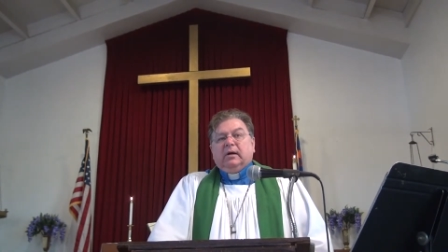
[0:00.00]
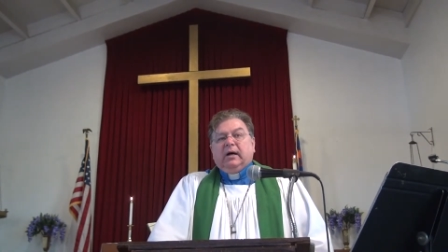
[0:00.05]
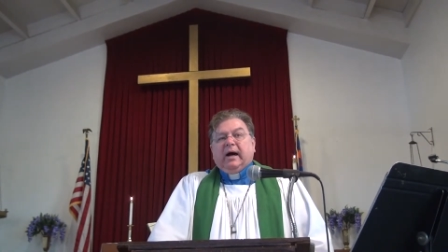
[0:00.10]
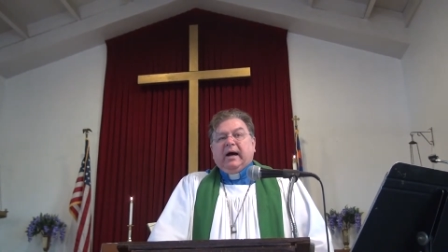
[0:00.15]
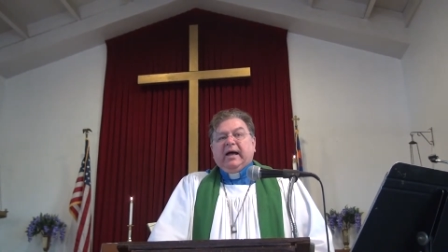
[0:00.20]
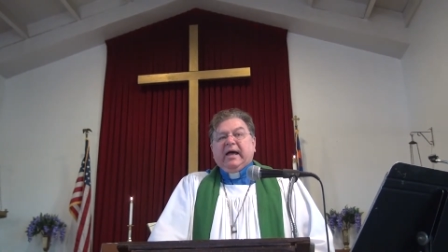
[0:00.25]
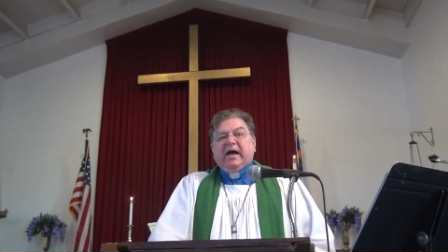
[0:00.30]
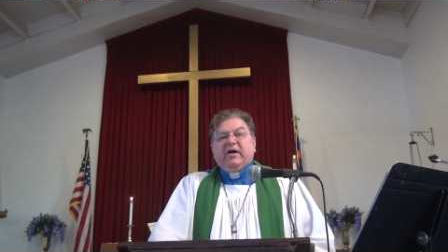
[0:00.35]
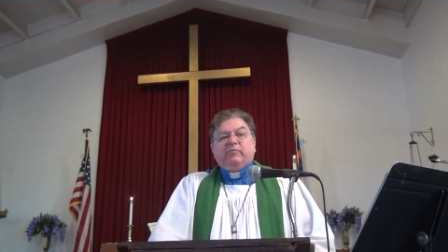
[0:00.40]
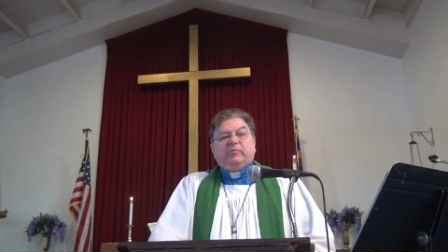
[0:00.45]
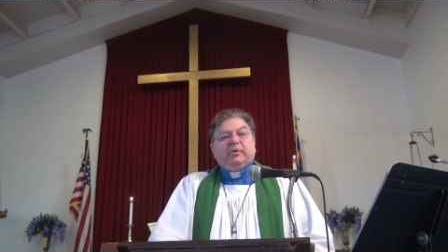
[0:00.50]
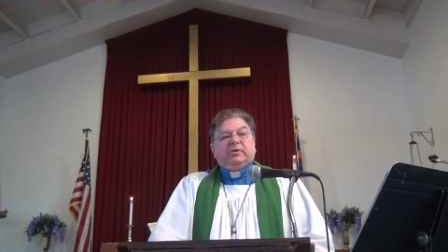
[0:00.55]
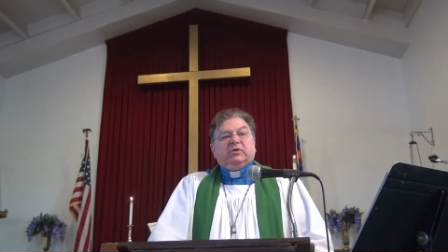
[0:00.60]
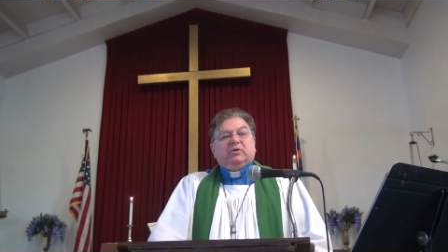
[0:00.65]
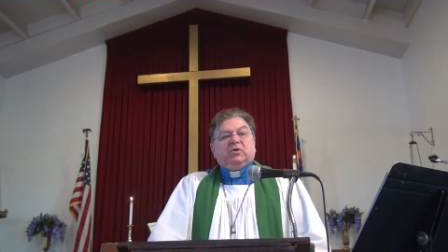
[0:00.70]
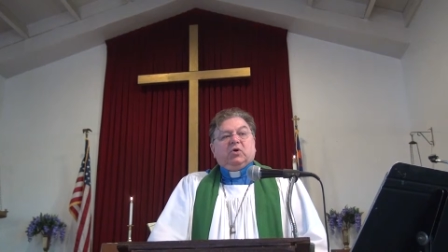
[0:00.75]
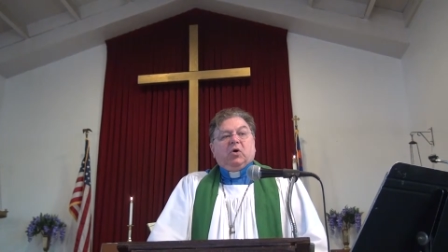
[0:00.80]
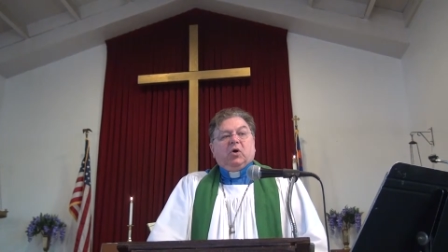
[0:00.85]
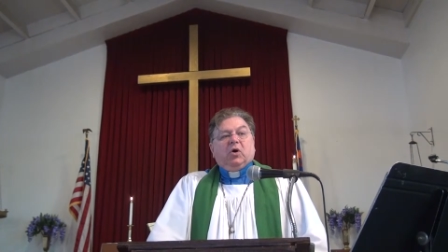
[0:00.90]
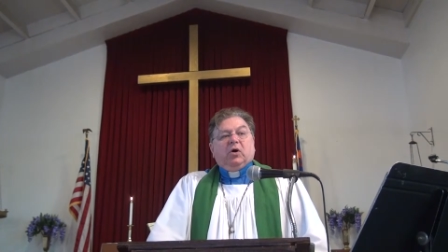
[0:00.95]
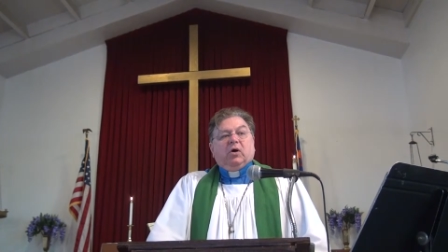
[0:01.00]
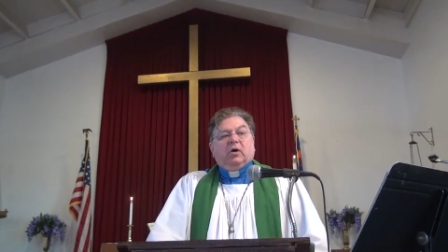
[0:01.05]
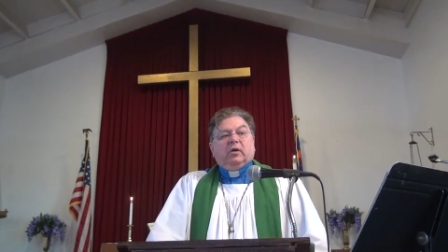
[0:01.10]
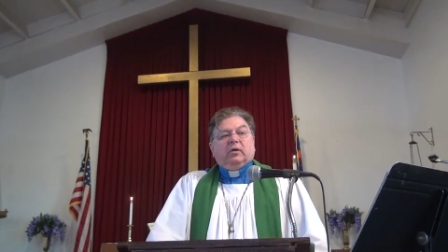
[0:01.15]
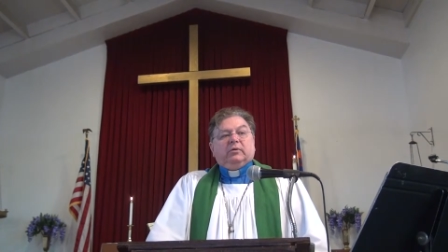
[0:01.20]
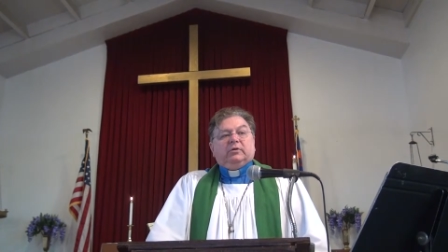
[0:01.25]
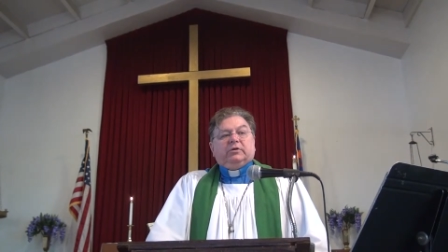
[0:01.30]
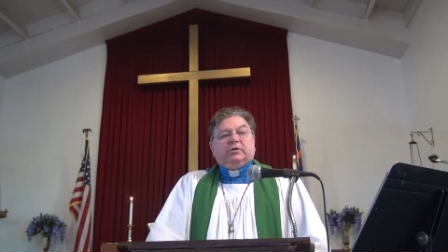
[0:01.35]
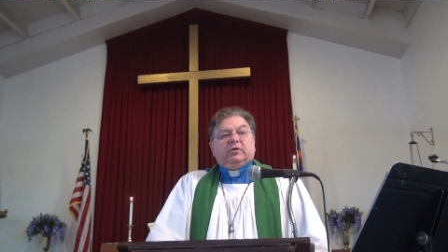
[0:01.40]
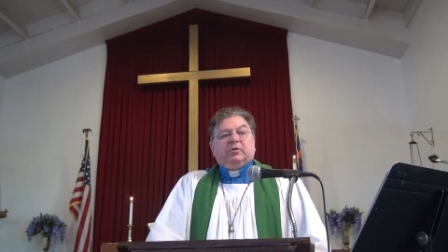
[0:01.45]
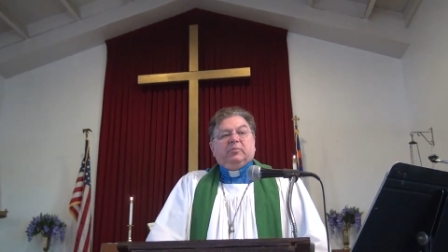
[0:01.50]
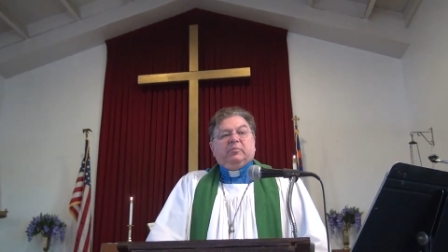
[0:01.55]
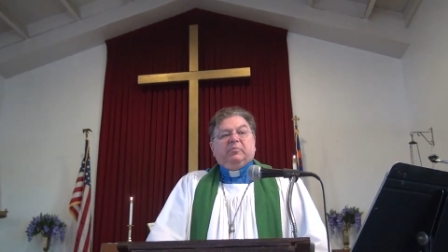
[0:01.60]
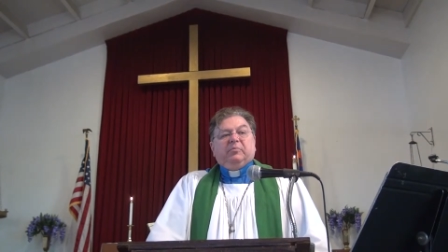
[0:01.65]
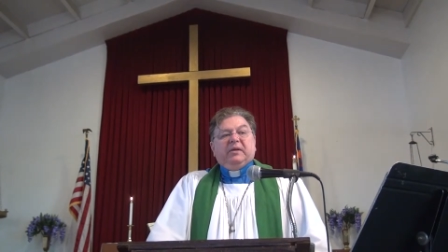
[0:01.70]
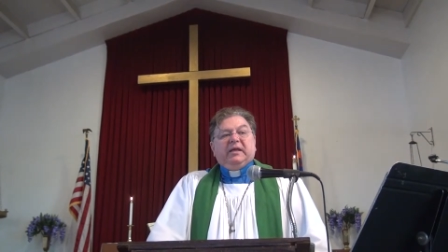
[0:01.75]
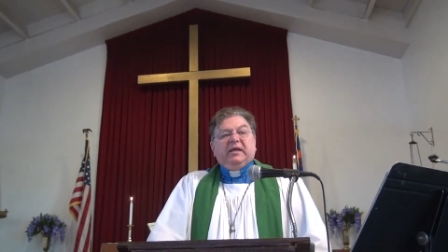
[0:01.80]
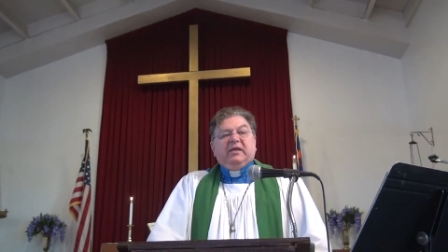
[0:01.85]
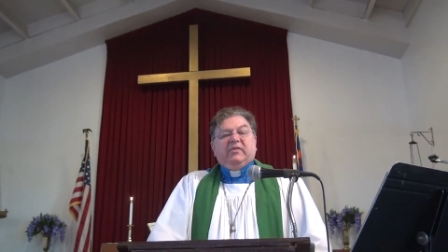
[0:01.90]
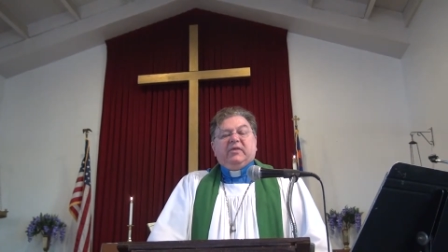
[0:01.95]
I have been called to
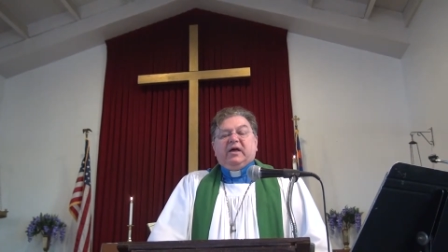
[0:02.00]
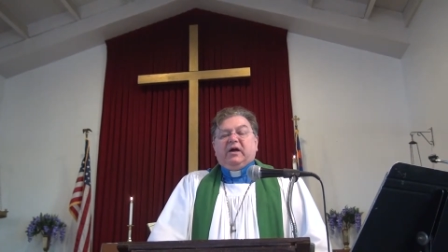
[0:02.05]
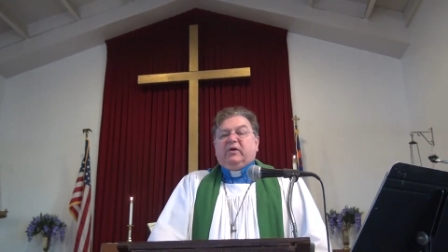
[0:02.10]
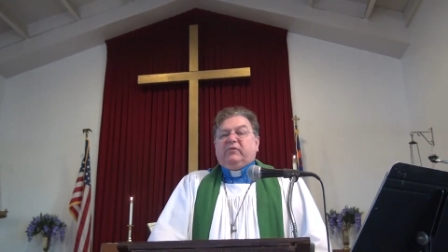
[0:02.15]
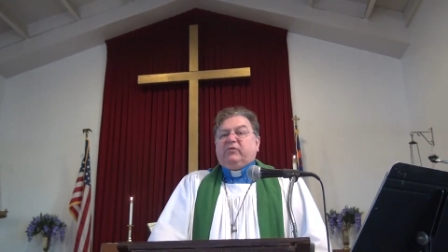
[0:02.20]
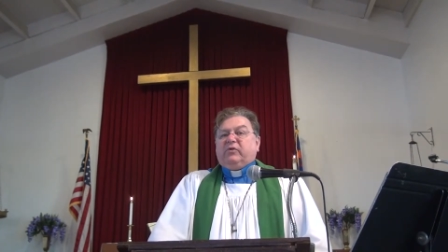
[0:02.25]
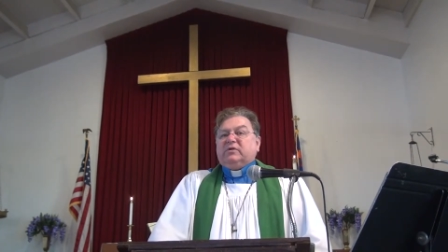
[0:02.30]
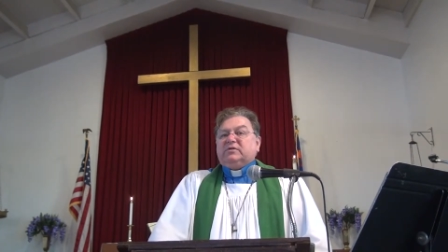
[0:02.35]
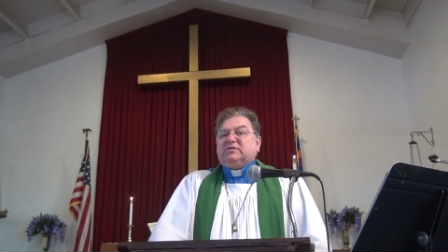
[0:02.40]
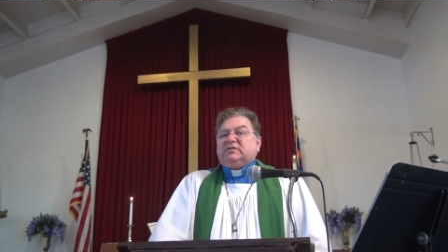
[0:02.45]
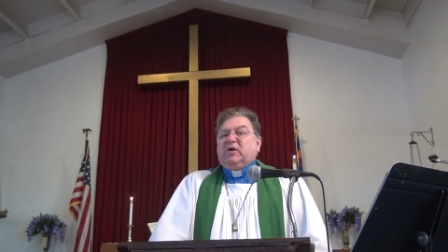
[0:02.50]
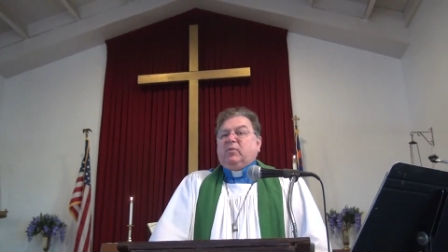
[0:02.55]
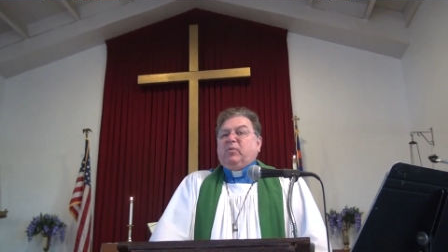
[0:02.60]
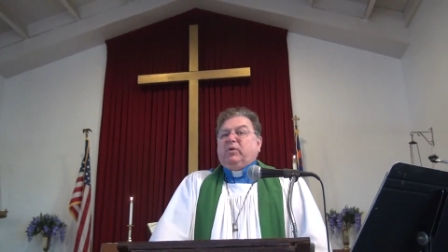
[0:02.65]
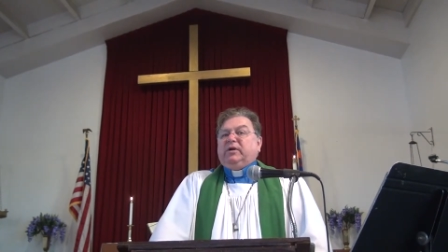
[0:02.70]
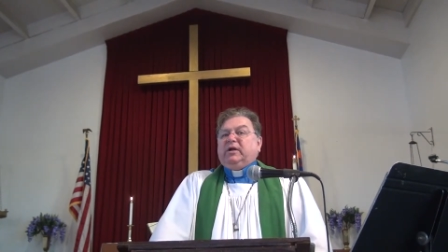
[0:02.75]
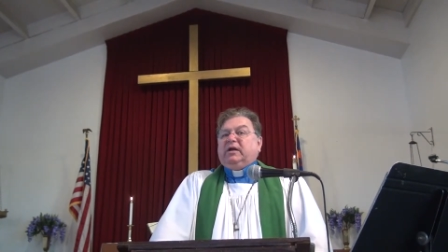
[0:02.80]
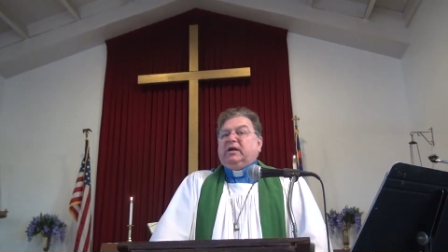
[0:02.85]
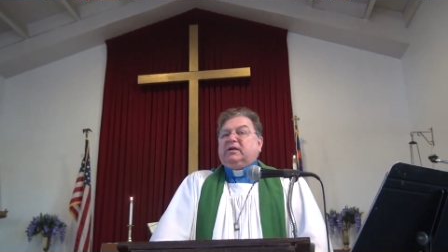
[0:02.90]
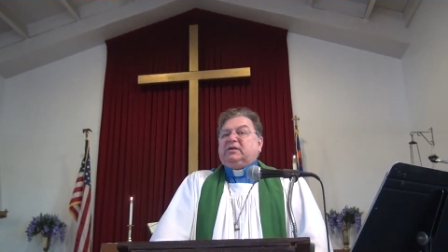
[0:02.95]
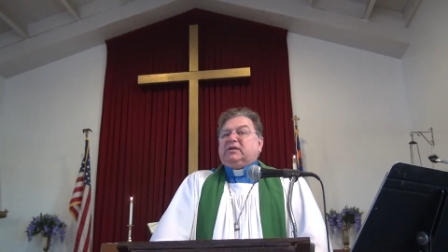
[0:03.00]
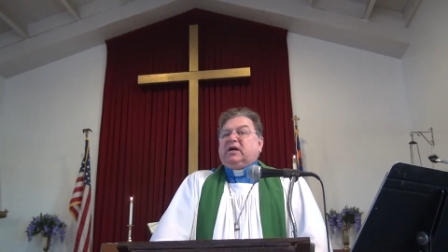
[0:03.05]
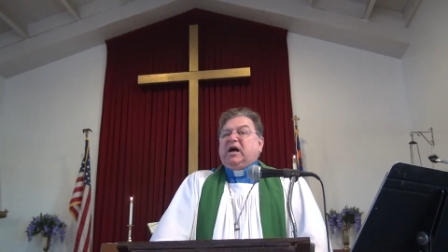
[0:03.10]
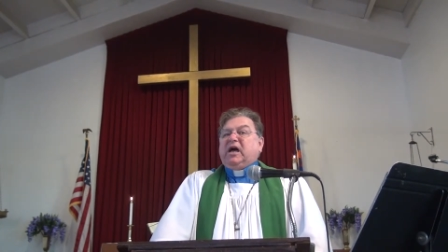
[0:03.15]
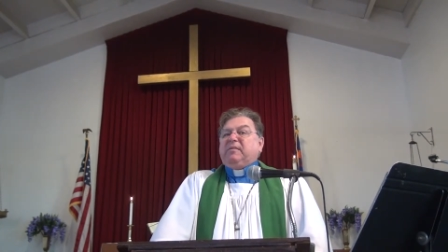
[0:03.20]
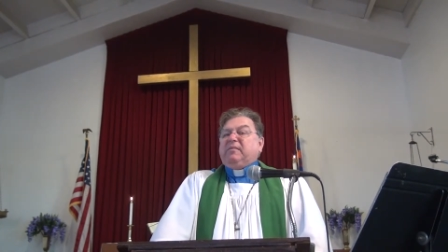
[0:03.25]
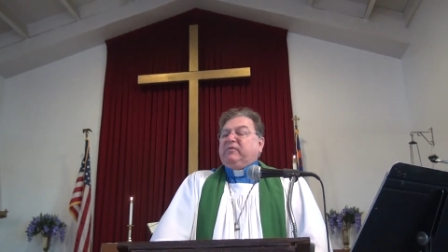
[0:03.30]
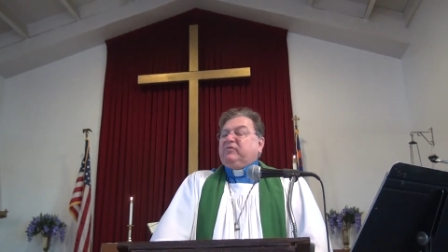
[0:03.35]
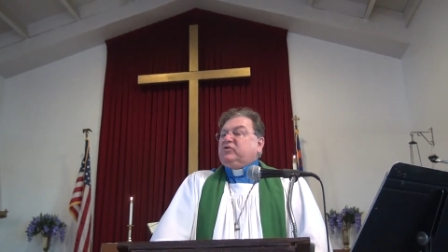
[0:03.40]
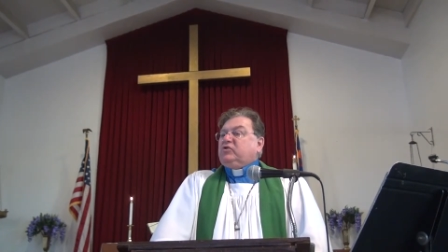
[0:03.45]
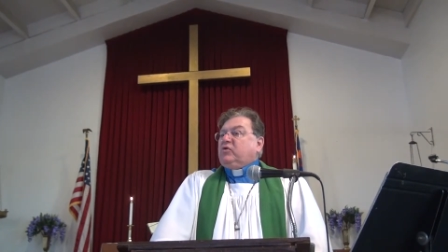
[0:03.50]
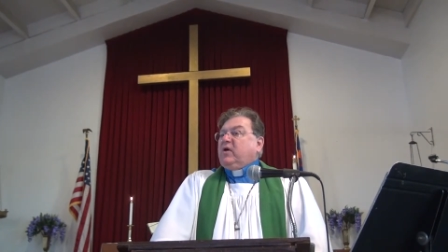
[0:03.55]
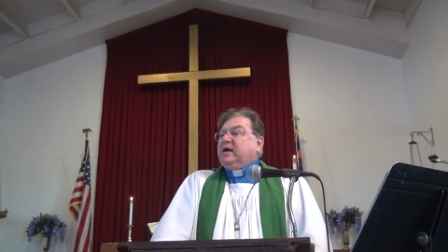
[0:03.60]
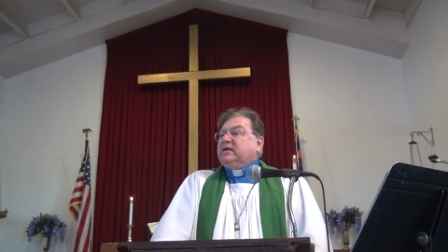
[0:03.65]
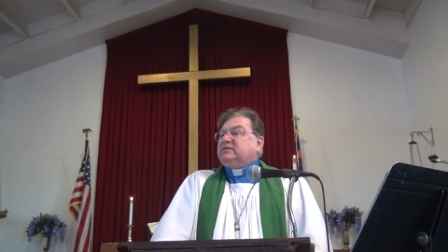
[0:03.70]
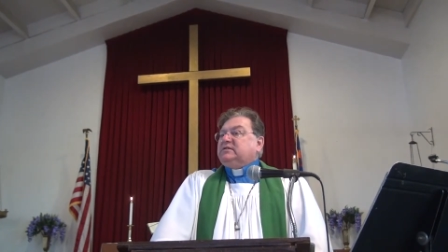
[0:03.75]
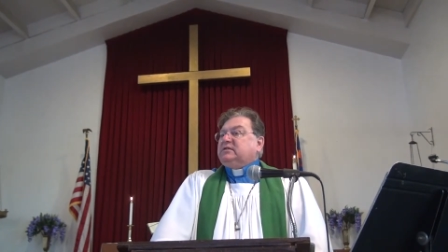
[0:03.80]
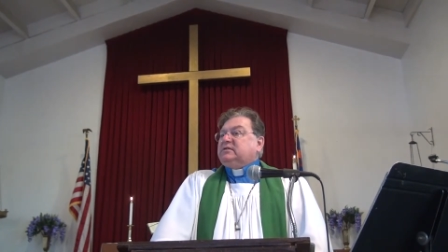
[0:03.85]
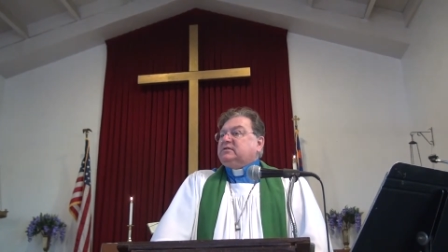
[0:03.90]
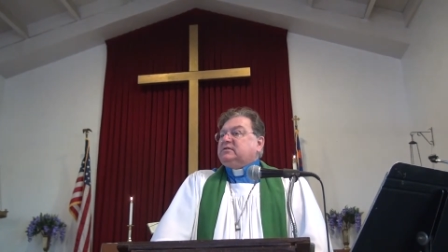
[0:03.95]
be there for someone in a time of
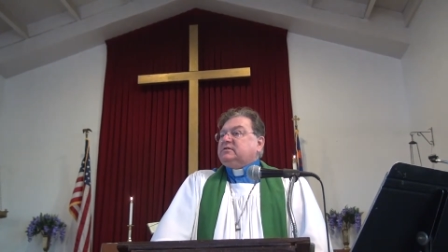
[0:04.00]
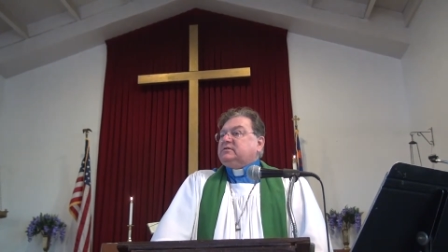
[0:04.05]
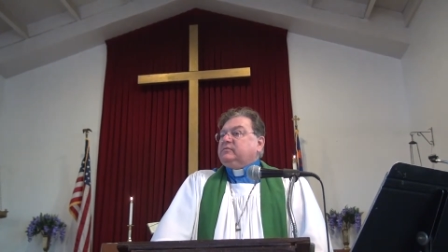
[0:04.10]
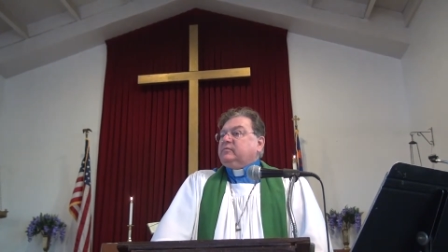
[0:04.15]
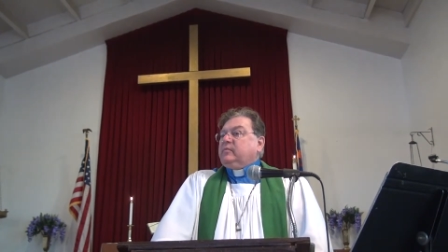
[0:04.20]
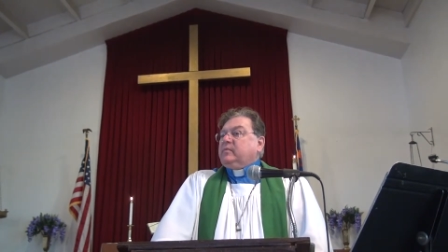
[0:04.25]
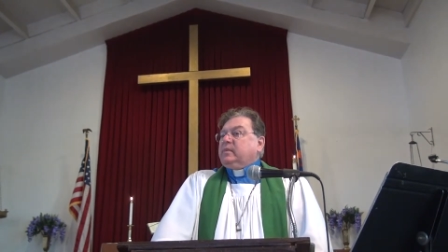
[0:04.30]
crisis.